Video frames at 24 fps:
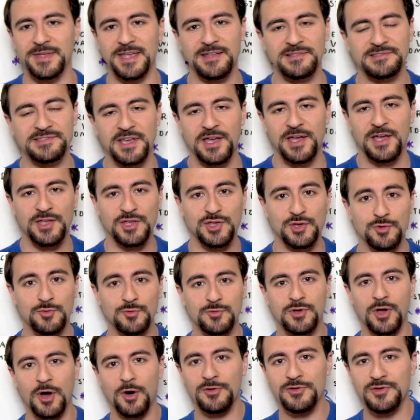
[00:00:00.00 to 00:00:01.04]
means
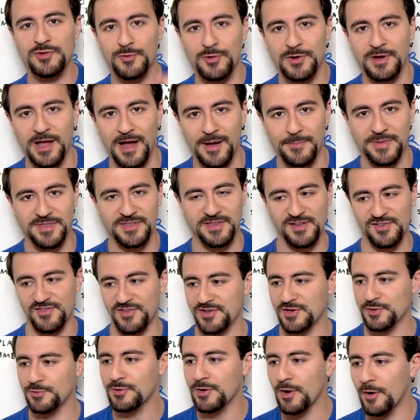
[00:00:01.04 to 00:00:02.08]
you go to a
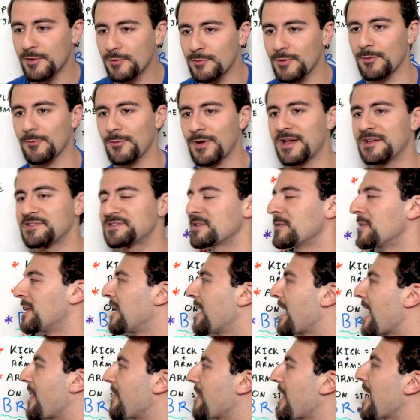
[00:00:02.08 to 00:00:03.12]
competition, you go to a race,
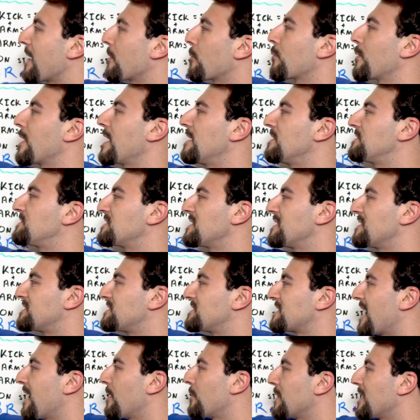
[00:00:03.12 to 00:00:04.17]
and that race
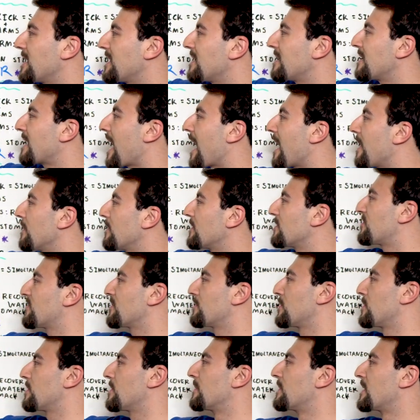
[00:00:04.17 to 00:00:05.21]
is now
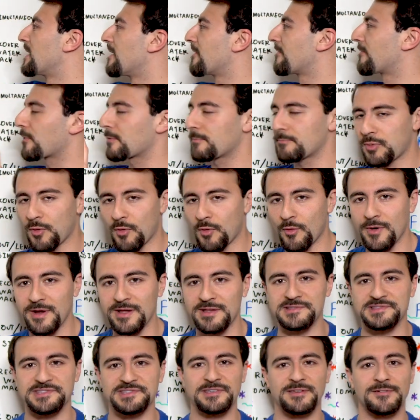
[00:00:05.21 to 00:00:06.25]
ineligible for
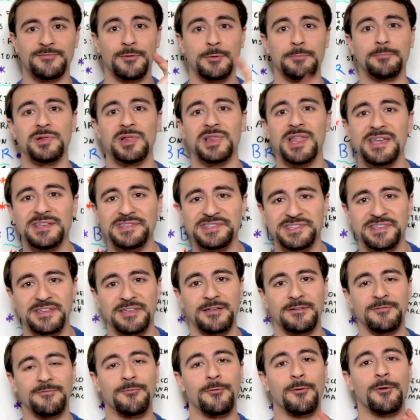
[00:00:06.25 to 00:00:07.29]
points, for
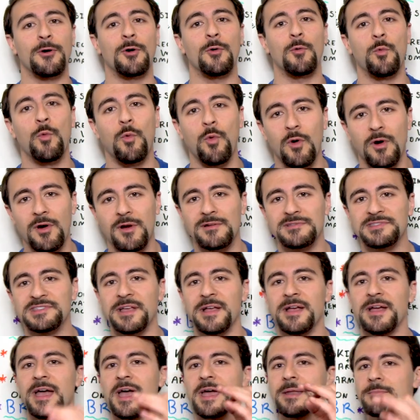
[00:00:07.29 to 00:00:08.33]
placing, for awards,
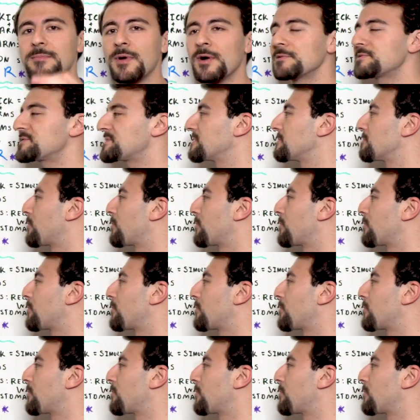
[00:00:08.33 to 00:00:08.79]
and most